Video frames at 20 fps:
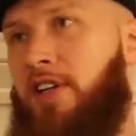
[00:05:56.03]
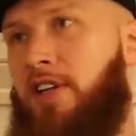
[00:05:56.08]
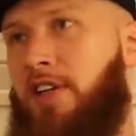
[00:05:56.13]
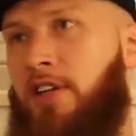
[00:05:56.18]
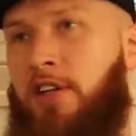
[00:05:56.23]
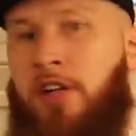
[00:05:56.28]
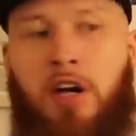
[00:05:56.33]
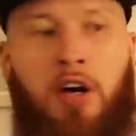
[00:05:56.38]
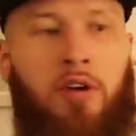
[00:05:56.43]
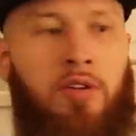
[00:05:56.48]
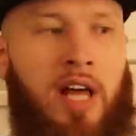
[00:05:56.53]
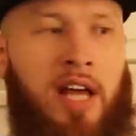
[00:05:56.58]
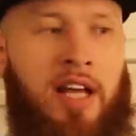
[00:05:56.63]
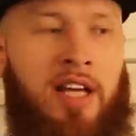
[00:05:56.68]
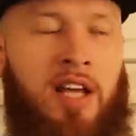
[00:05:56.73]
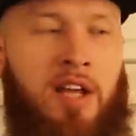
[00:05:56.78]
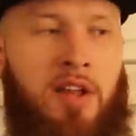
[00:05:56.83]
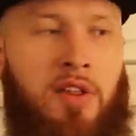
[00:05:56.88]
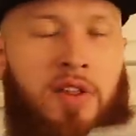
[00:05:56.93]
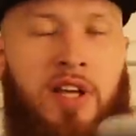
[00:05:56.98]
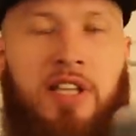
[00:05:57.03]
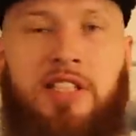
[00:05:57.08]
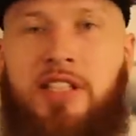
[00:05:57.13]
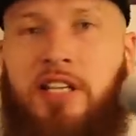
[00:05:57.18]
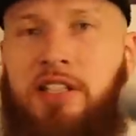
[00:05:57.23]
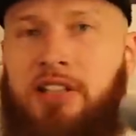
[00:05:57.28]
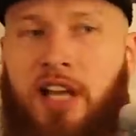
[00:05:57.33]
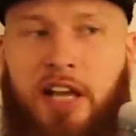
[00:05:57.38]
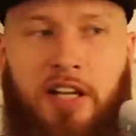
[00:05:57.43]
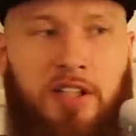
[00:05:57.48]
Yeah. You know, like this
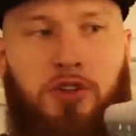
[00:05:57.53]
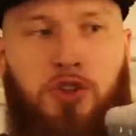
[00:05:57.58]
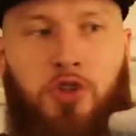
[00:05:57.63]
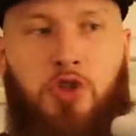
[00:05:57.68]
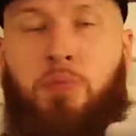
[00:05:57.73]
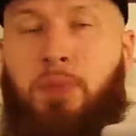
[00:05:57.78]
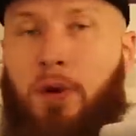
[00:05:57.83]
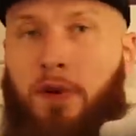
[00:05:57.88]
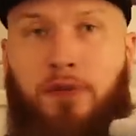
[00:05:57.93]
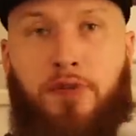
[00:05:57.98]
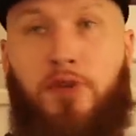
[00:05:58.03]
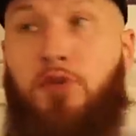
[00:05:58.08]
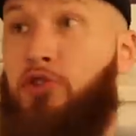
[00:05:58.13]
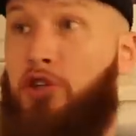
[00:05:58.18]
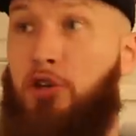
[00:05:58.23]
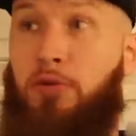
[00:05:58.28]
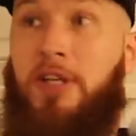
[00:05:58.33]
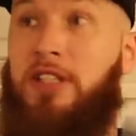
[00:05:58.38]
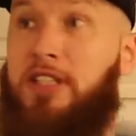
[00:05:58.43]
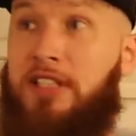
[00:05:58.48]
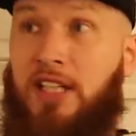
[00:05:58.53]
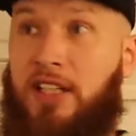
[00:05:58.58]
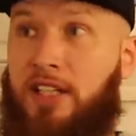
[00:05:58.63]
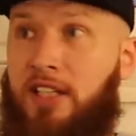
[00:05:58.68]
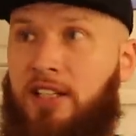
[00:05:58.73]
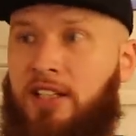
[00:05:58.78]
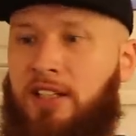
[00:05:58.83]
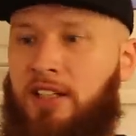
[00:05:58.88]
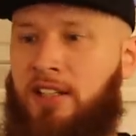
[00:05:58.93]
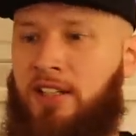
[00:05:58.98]
is like super
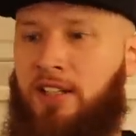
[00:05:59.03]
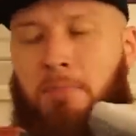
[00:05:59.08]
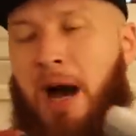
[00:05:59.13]
futuristic. Yeah.